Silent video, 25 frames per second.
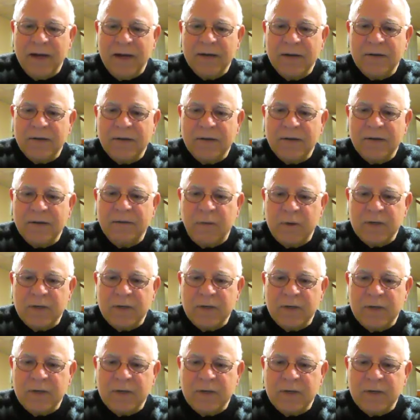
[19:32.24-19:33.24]
The days
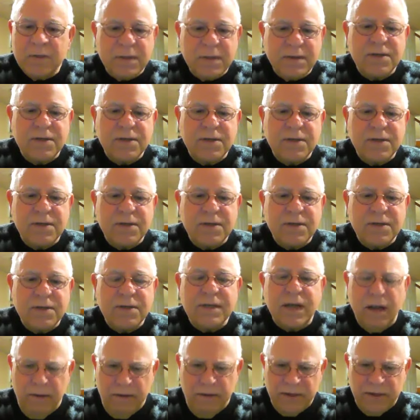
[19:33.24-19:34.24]
of Christmas, the
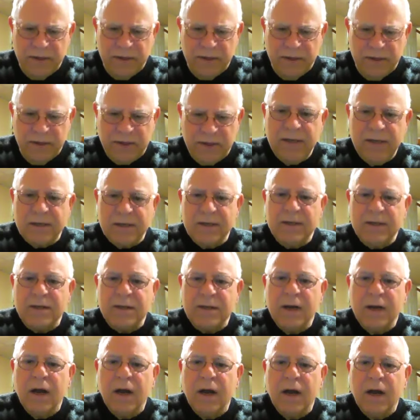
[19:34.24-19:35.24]

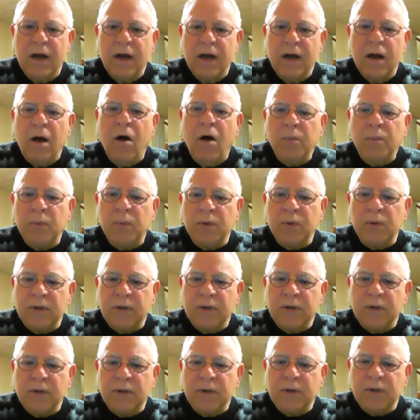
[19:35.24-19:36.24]
seasons,
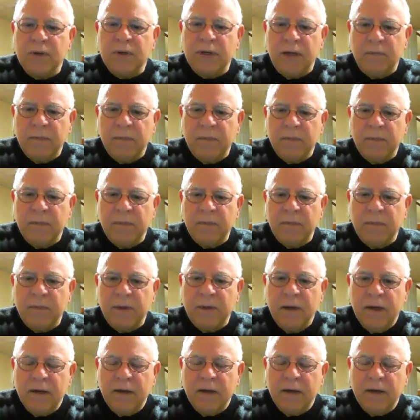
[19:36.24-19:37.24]
all put together.
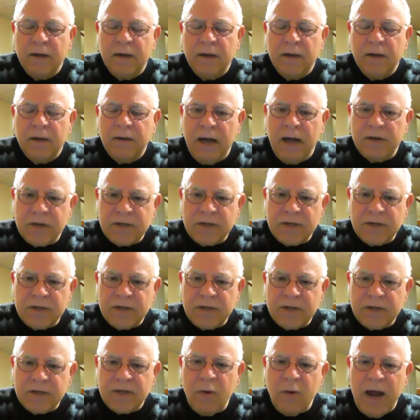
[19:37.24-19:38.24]
Now,
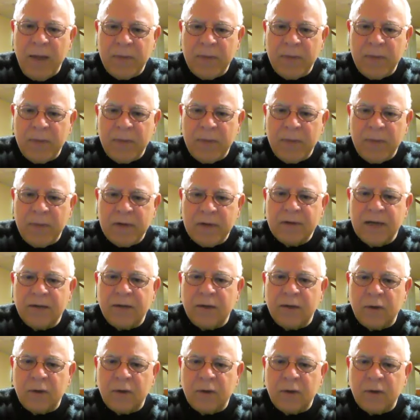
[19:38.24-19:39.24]
it just so
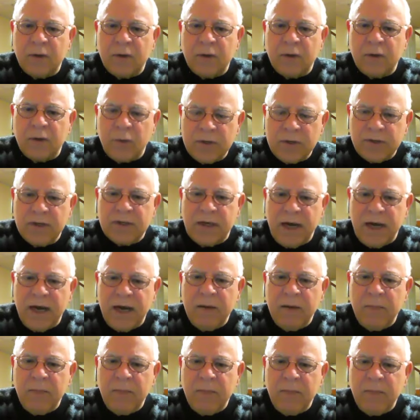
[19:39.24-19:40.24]
happens that the
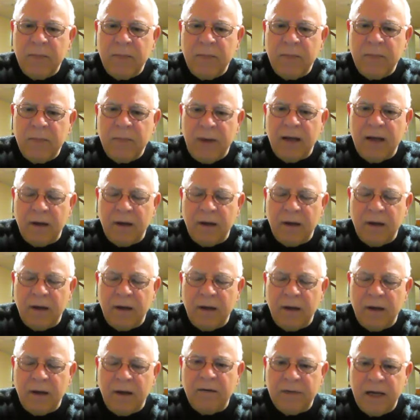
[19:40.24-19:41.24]
Christians came
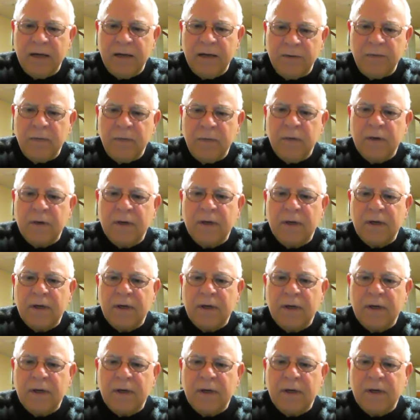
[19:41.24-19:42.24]
out of a
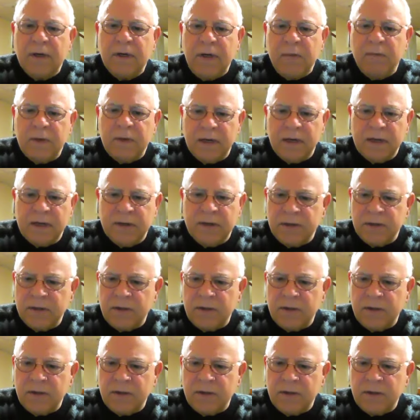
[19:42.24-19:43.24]
different type of
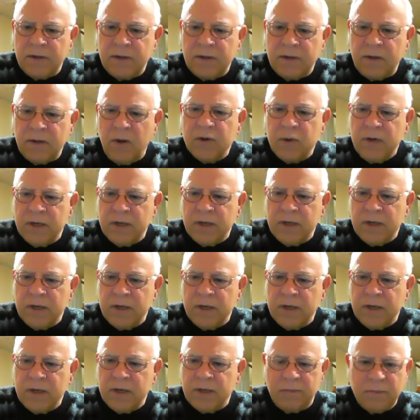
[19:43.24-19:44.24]
religion called
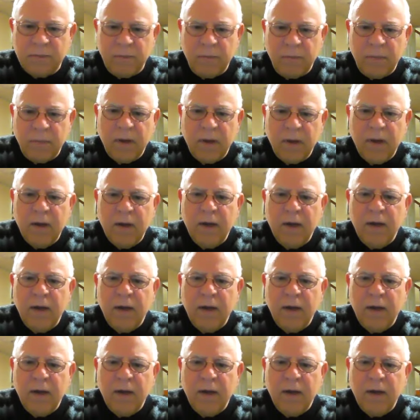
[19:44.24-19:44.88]
Judaism.